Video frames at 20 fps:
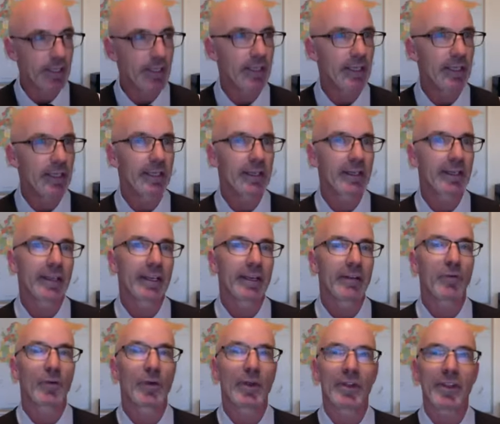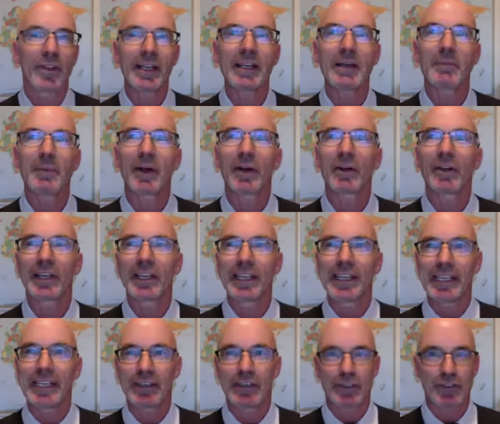it, if we think about
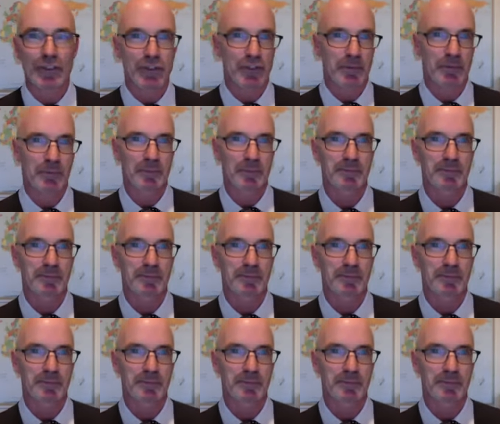leaders,